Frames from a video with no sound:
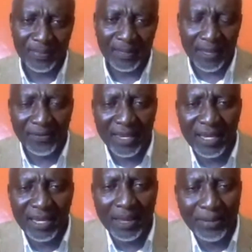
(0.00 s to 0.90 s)
And
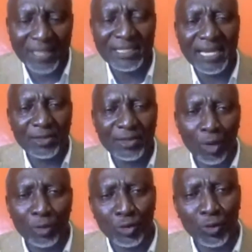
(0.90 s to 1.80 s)
then the presidents
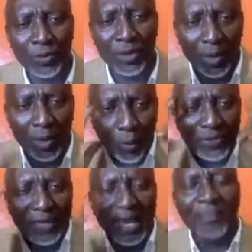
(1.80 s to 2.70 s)
also, with
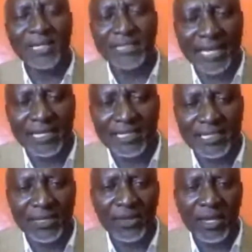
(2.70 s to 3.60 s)
their
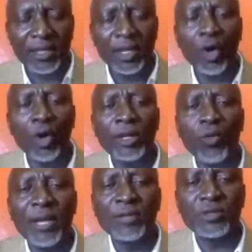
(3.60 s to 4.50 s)
mentality, the only
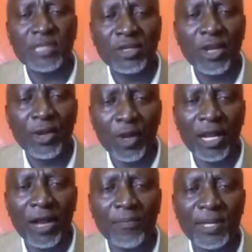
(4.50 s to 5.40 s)
way to secure your
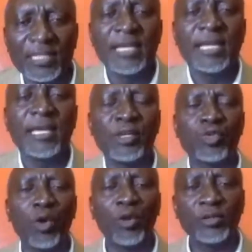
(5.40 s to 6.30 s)
government is
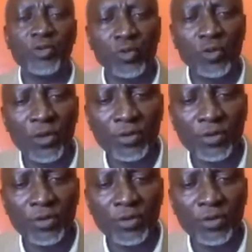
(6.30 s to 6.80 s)
to